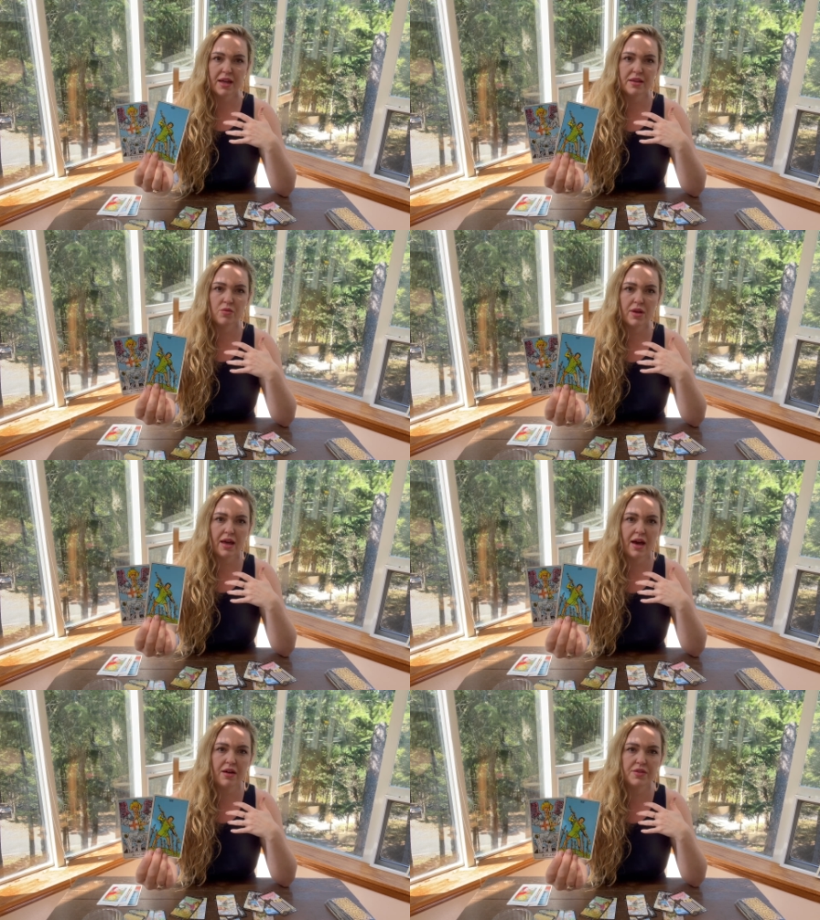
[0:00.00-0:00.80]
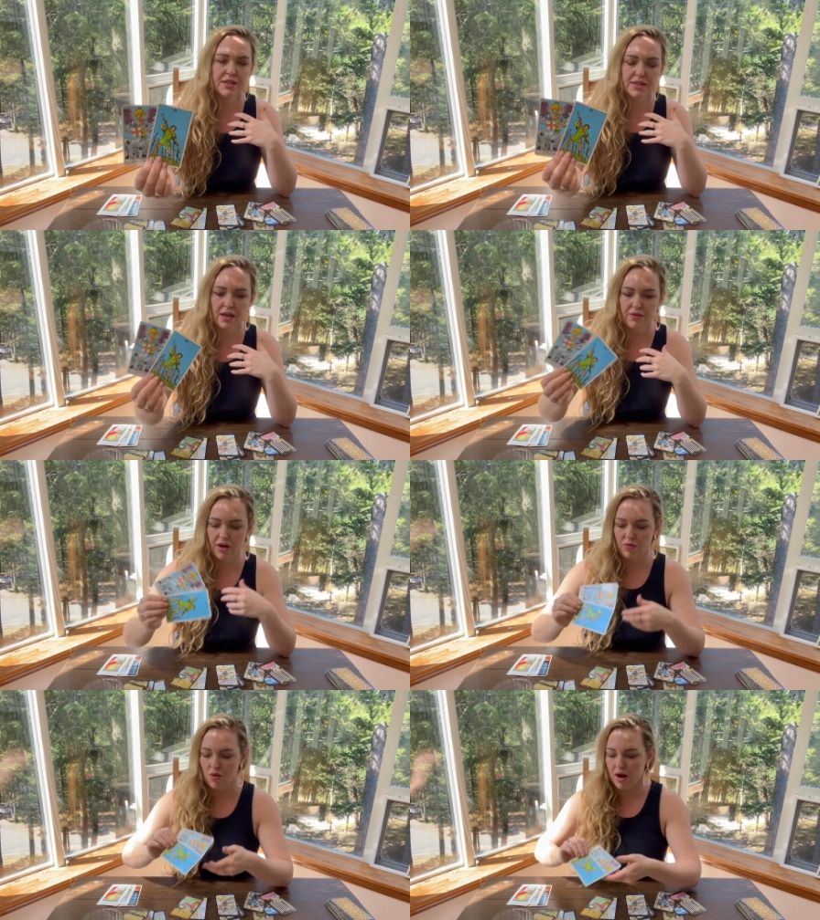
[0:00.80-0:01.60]
And then we have the Seven
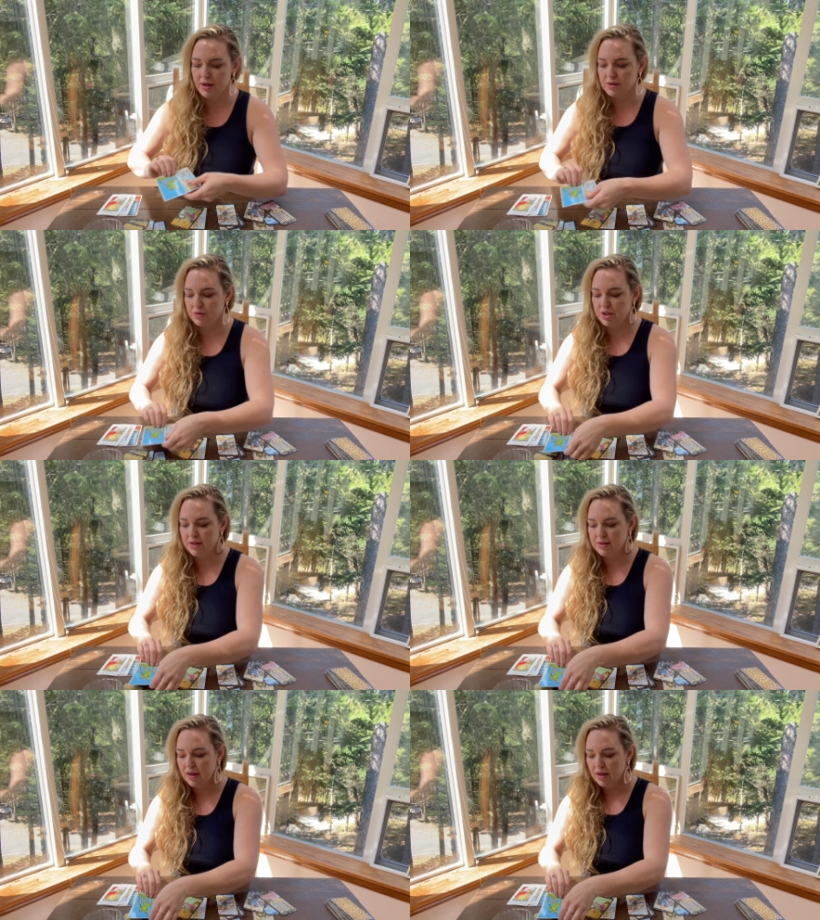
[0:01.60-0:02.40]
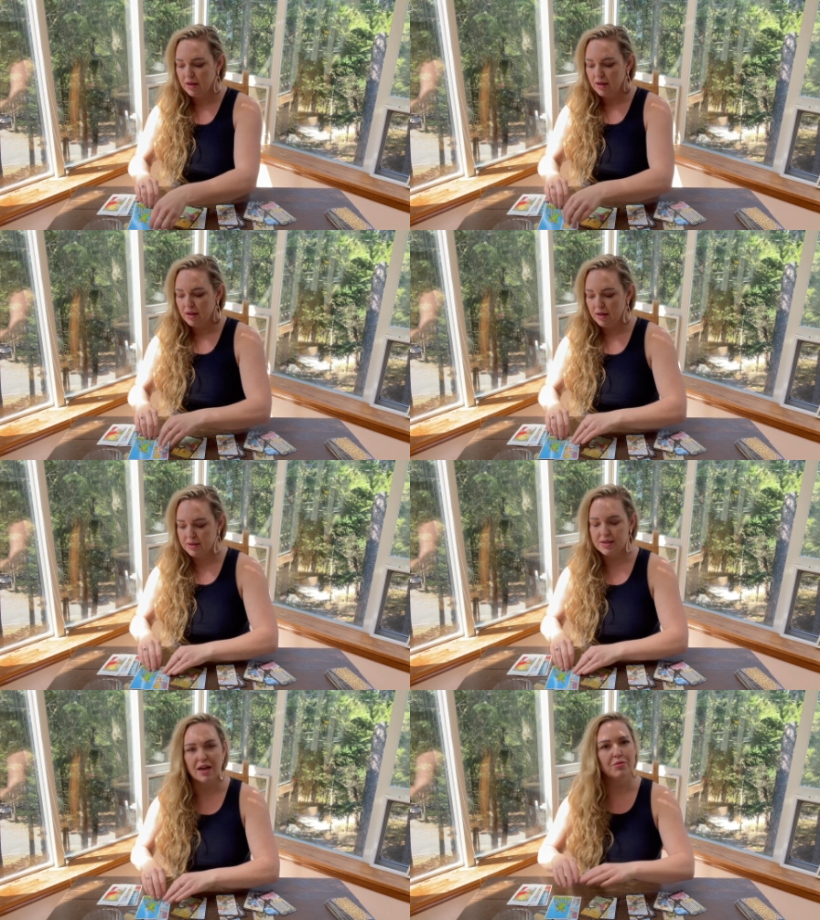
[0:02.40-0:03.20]
of Wands, which is
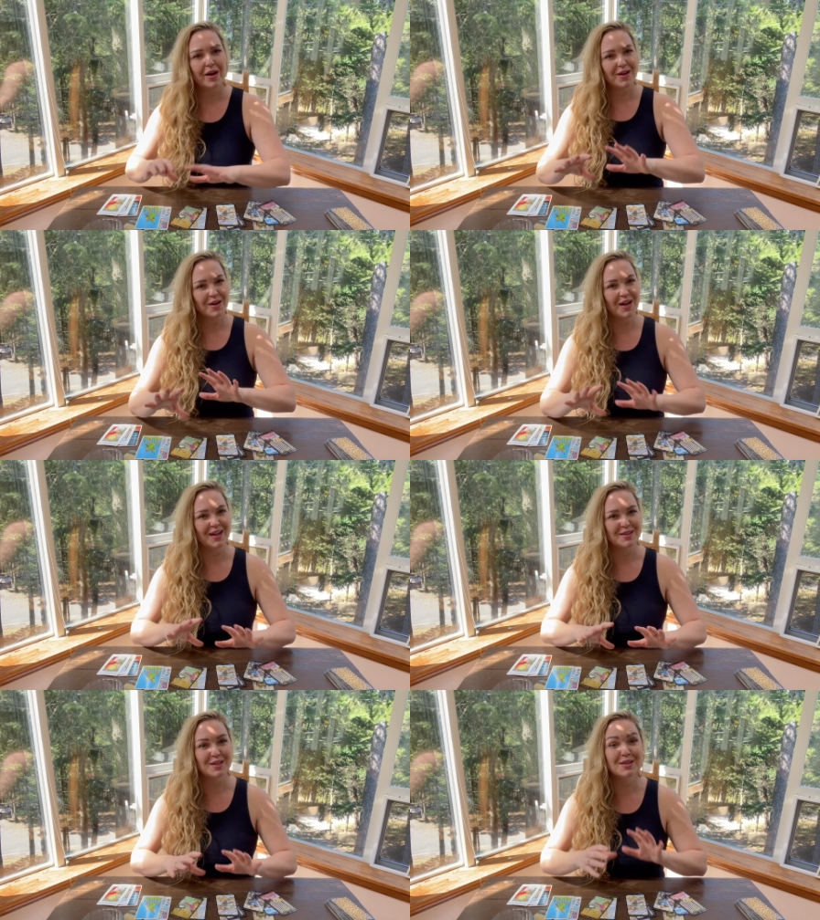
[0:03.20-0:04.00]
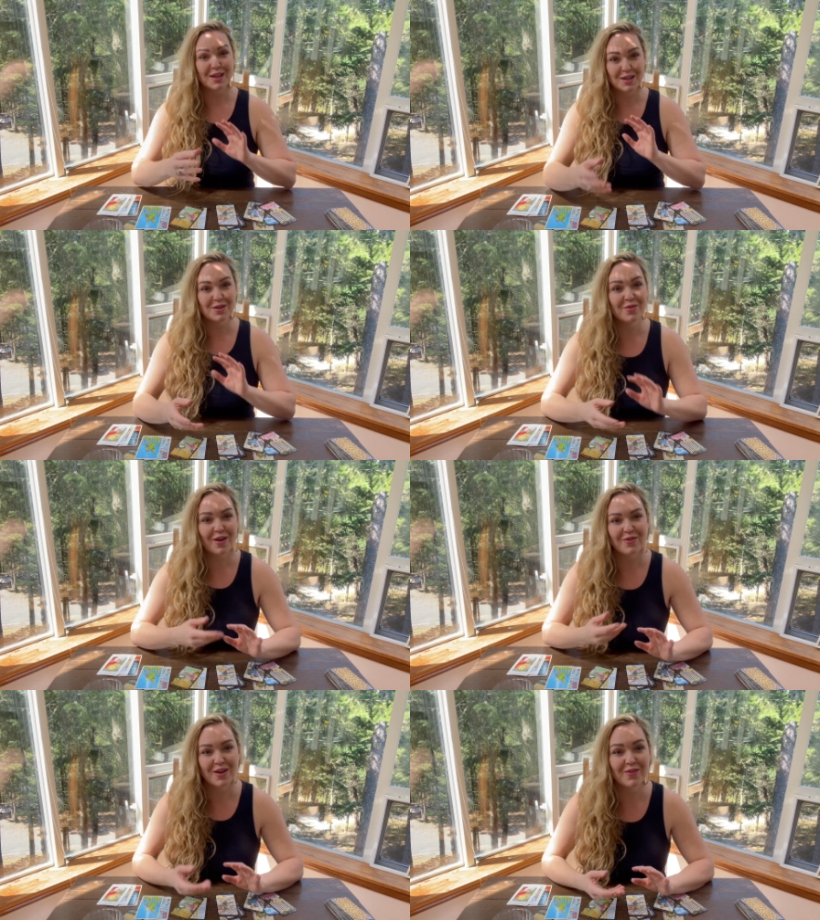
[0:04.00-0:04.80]
stand by your guns. It's like you
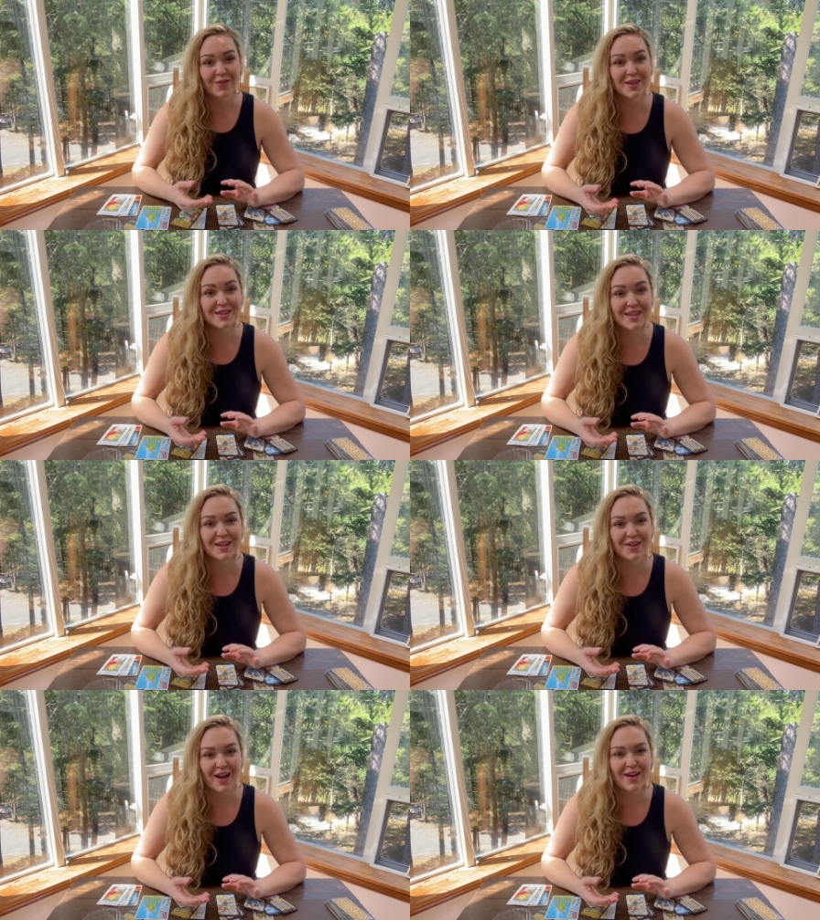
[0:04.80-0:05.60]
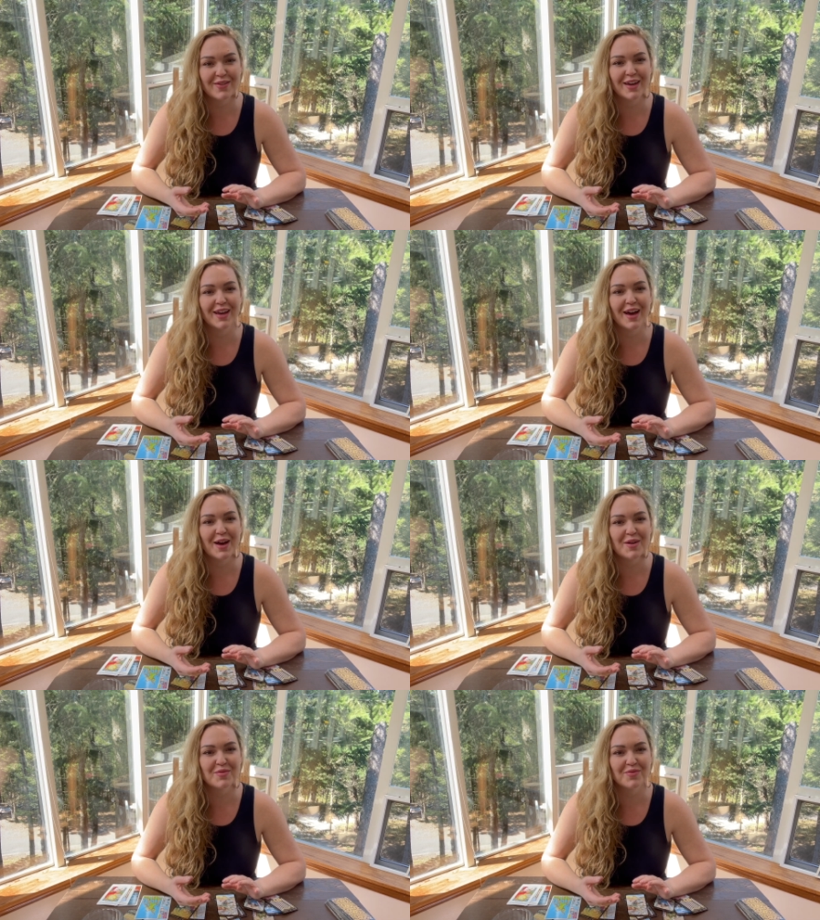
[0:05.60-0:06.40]
are, it feels like you're having
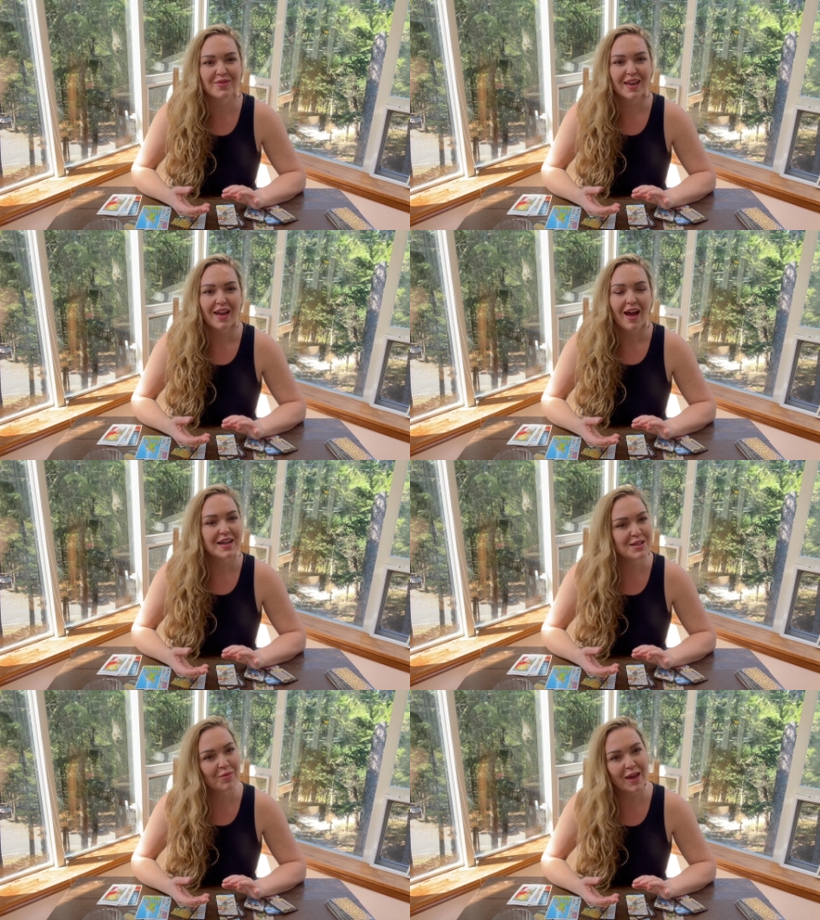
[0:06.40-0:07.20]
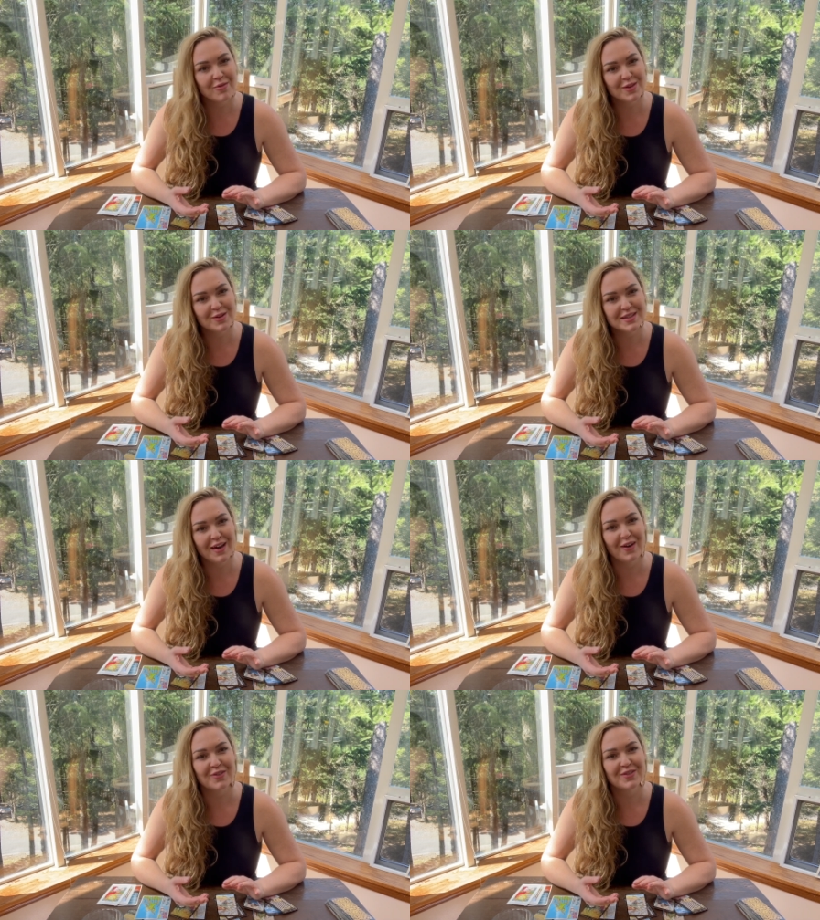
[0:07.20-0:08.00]
um, a debate with
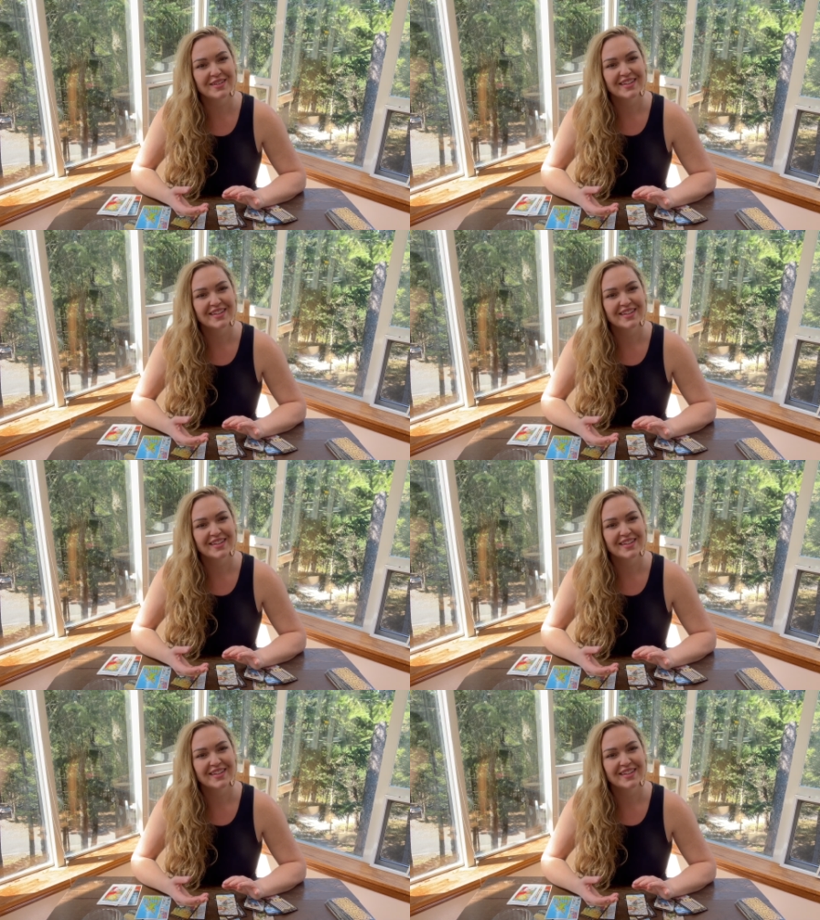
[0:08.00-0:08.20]
yourself.